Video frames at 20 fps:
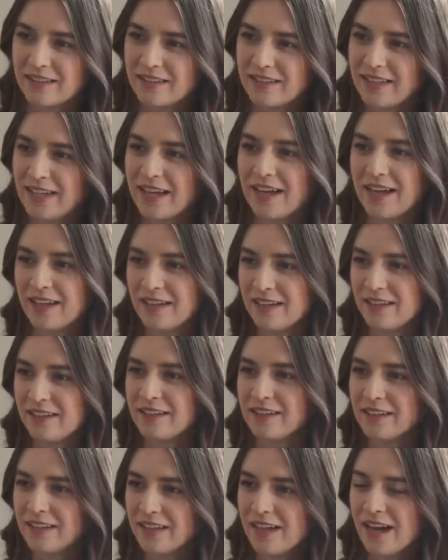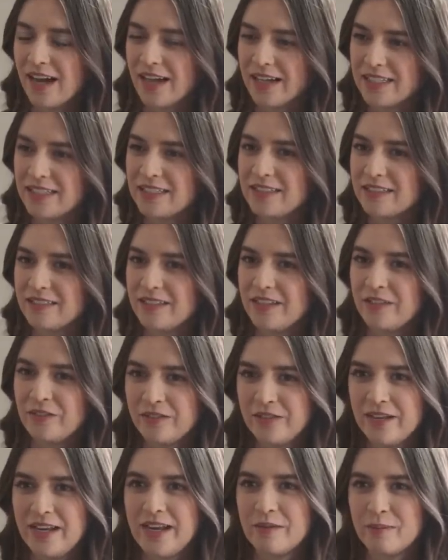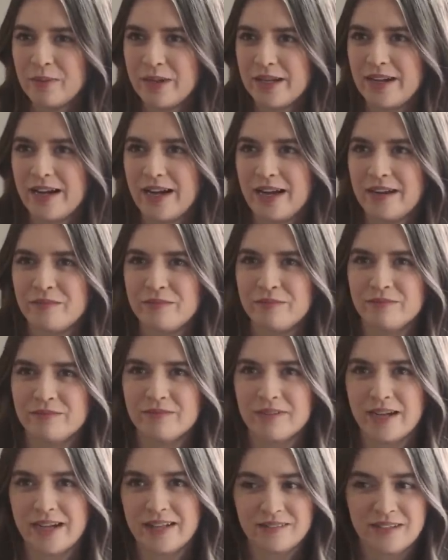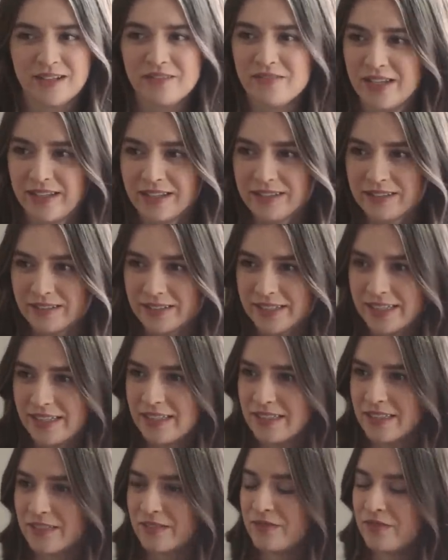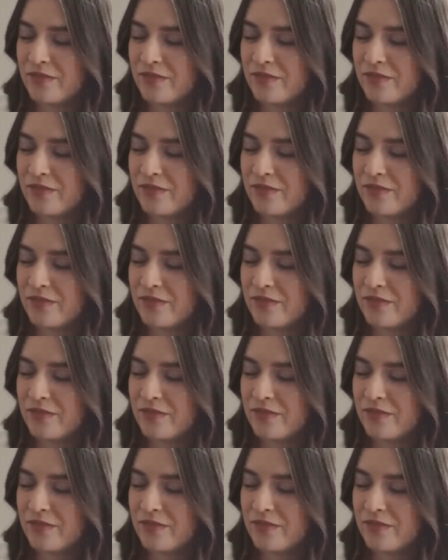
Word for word: yeah it's unique but i've i love it like it's